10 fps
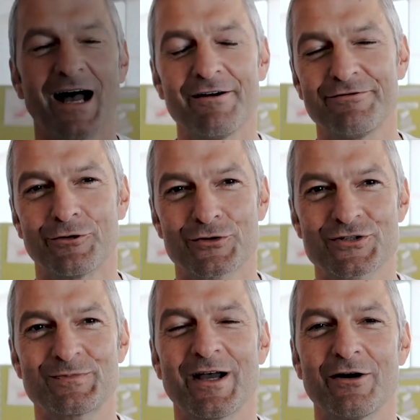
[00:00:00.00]
Hi
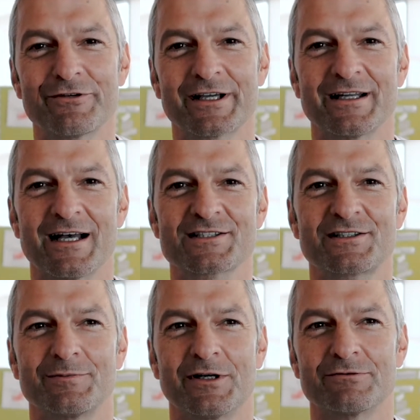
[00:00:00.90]
folks, I often get asked
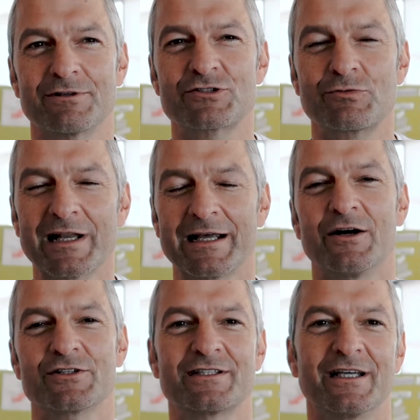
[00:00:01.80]
about what's really
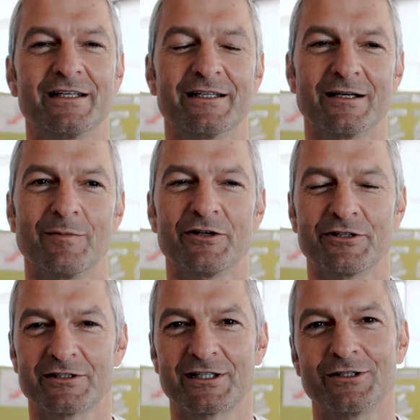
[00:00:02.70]
outstanding about
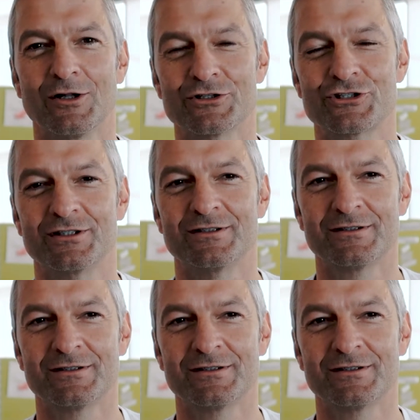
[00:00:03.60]
our technology.